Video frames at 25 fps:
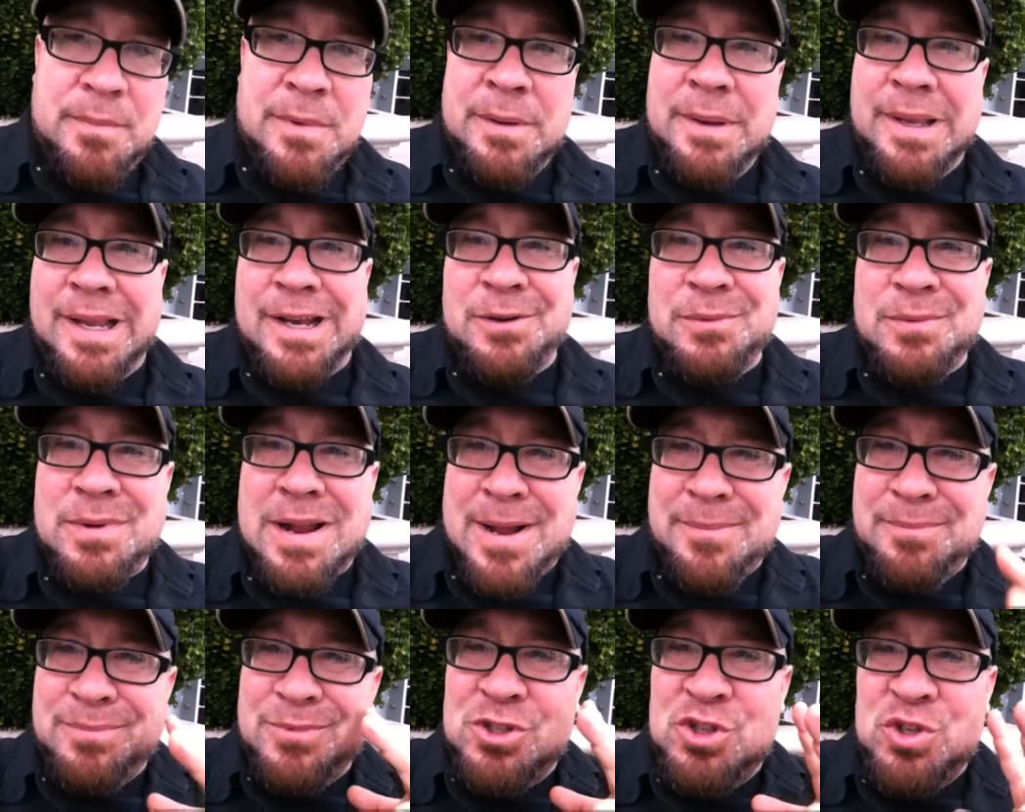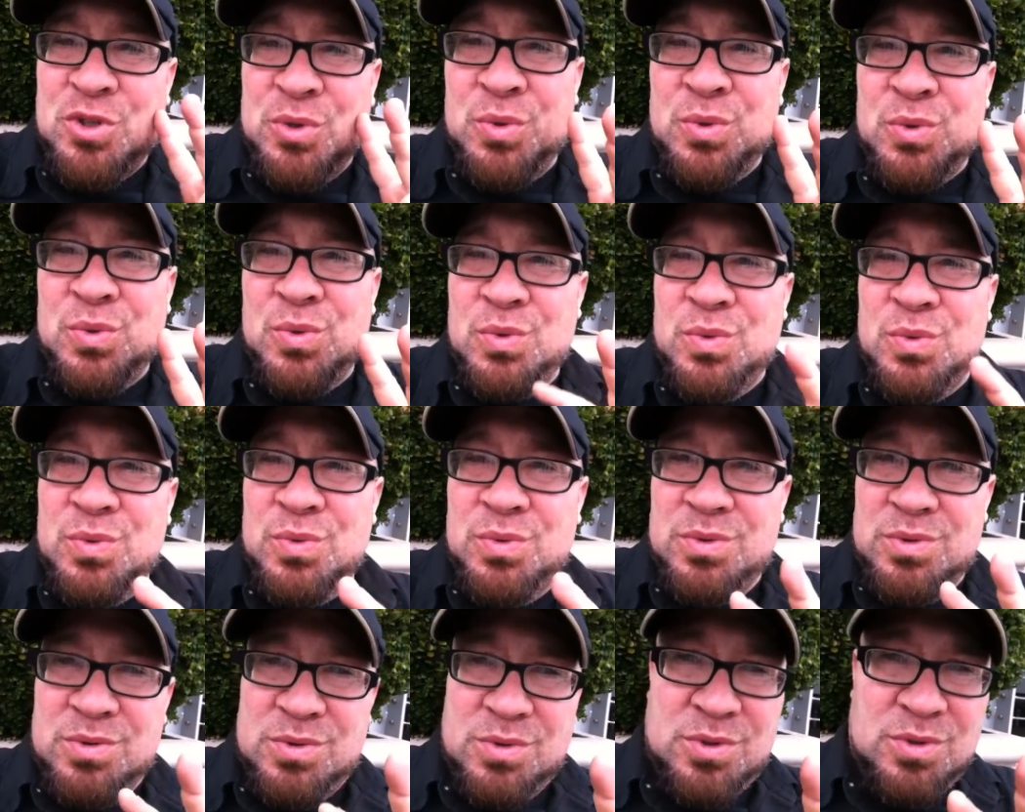I'm going to wrap
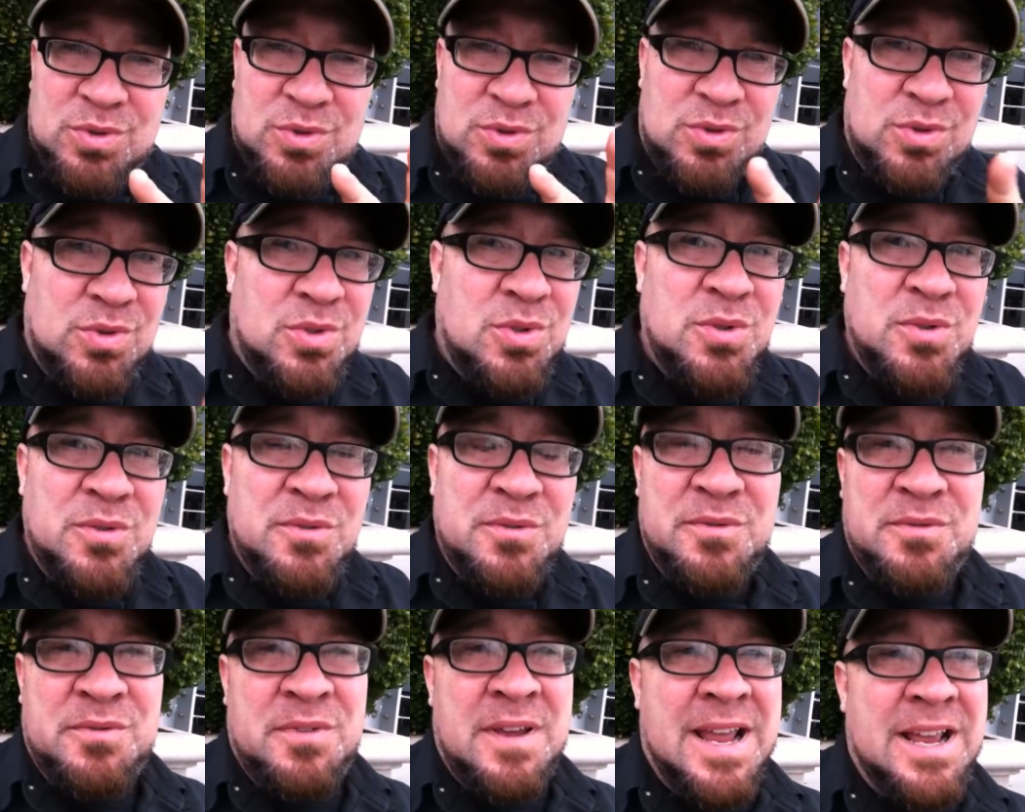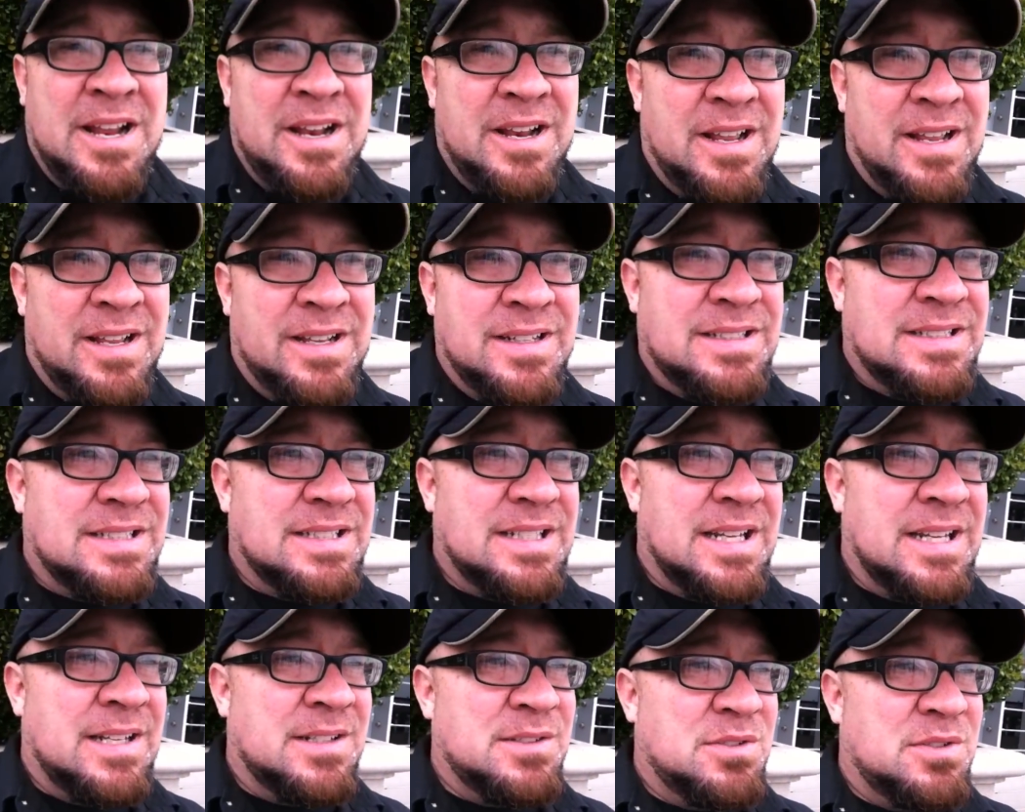two two
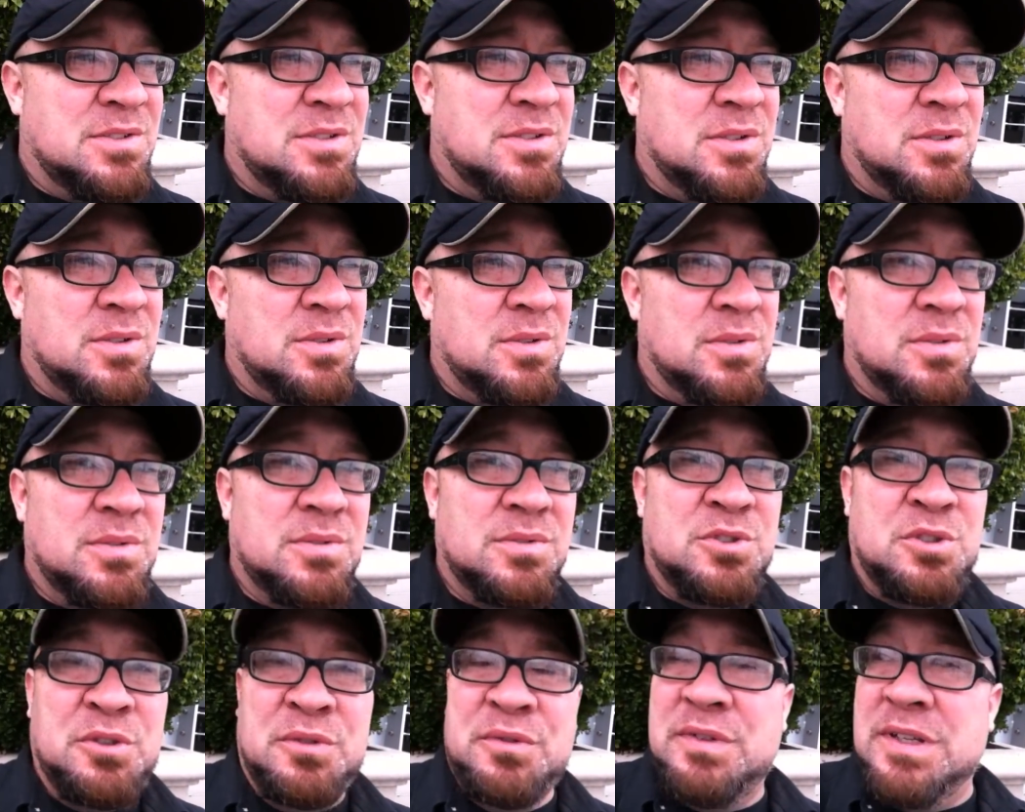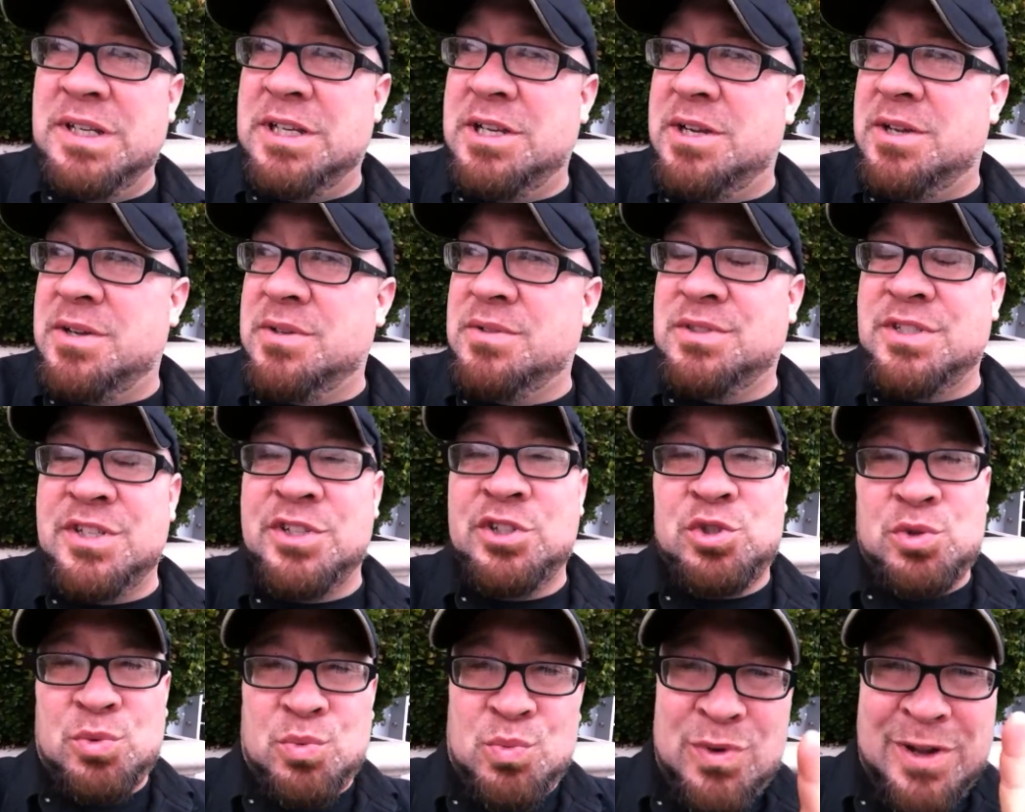Vedas into two videos
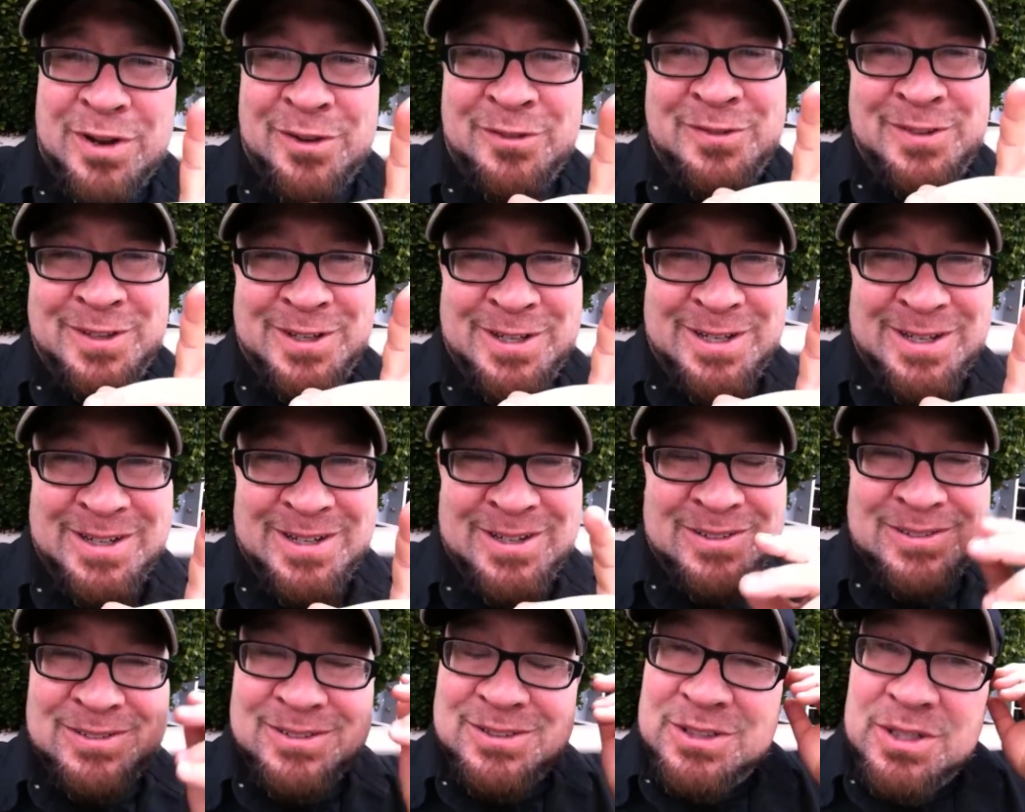into one video.